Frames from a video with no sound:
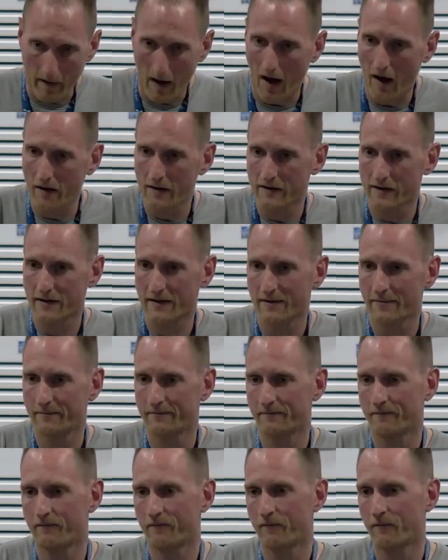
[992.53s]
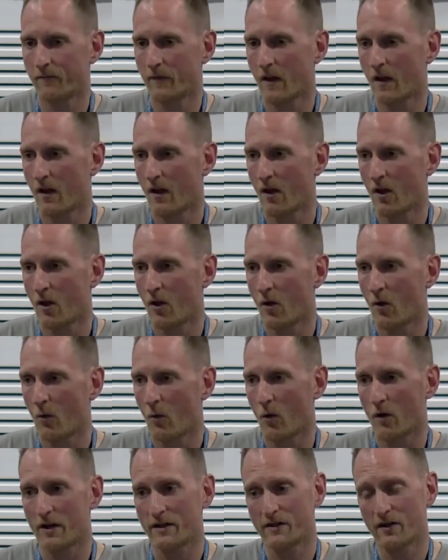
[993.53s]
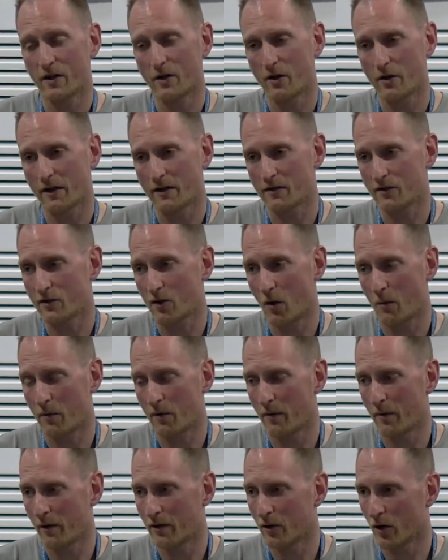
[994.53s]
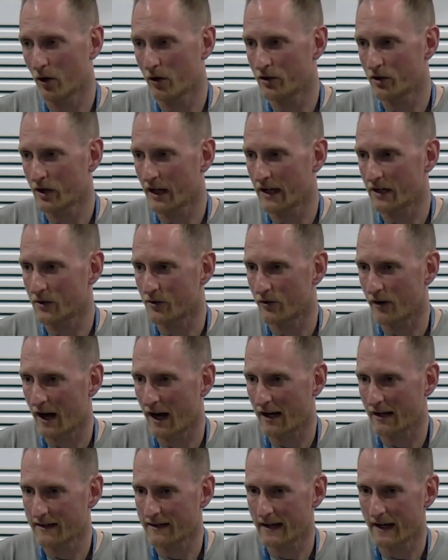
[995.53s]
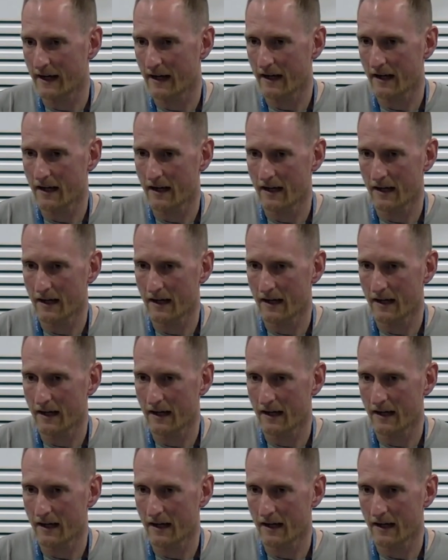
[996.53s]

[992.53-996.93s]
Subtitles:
but what is going to stop them acknowledging its reality?